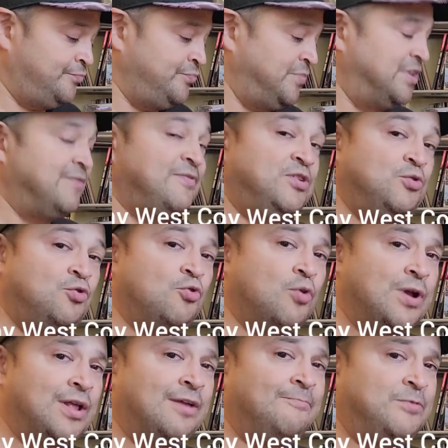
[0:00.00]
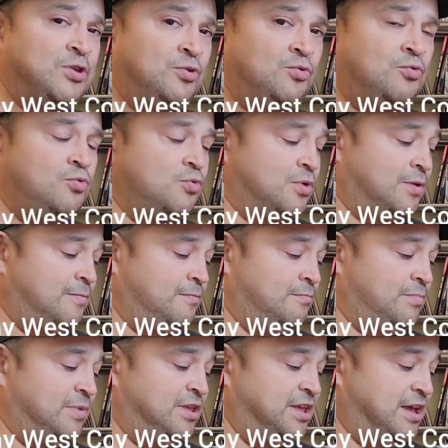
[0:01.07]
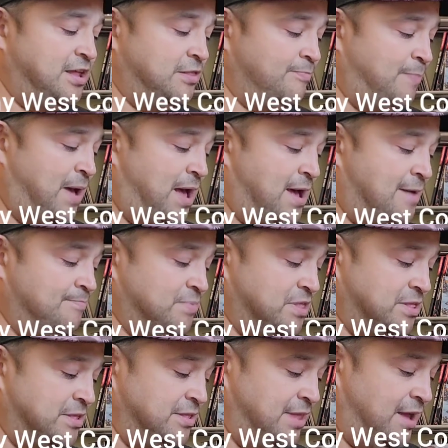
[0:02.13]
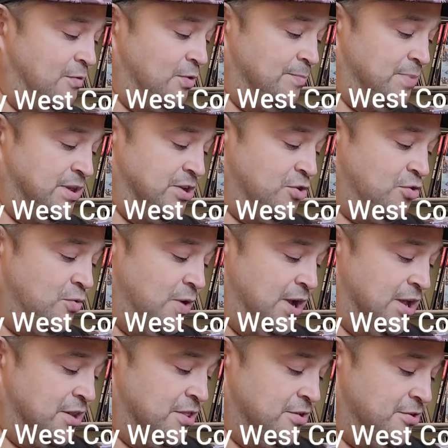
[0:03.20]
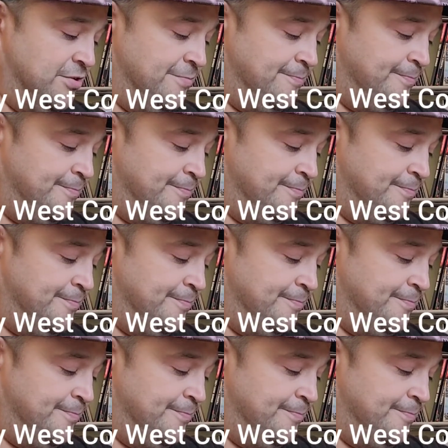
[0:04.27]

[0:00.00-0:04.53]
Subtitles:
If you guess pops, that would be correct, sir.